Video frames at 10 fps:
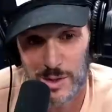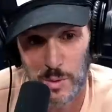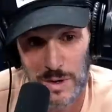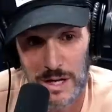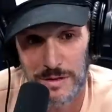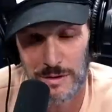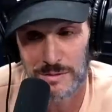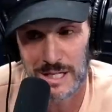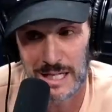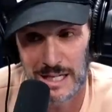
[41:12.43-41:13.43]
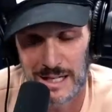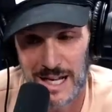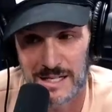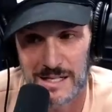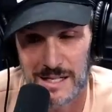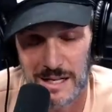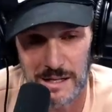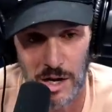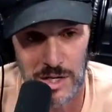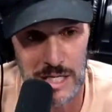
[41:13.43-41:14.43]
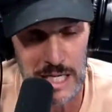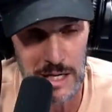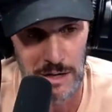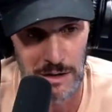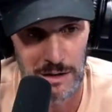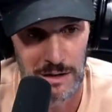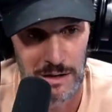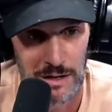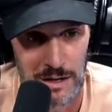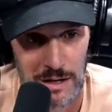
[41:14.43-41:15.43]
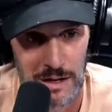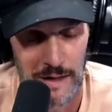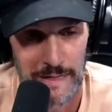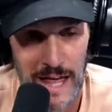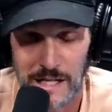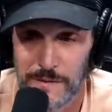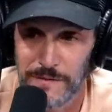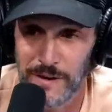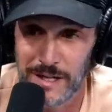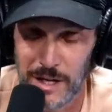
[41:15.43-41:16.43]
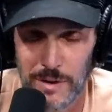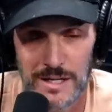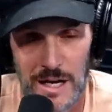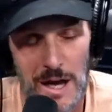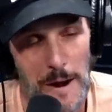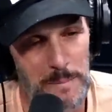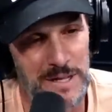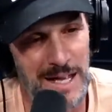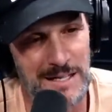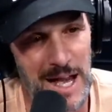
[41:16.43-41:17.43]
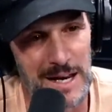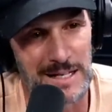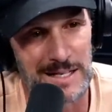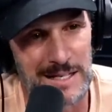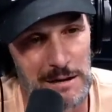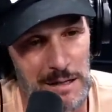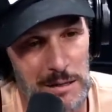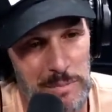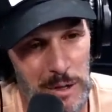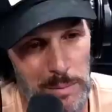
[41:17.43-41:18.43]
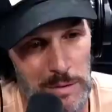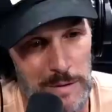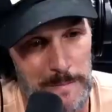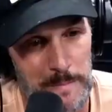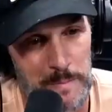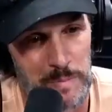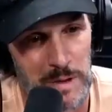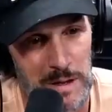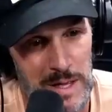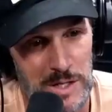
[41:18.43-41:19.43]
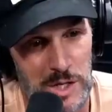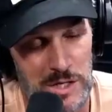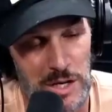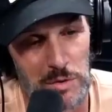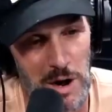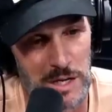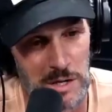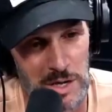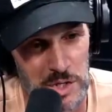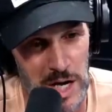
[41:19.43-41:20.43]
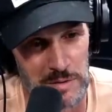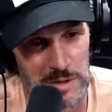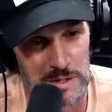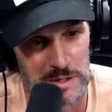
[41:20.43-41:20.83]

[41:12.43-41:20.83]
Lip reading: 2013. That's six a year. That's fucking crazy. But that's not necessarily Billboard. That's just across all genres.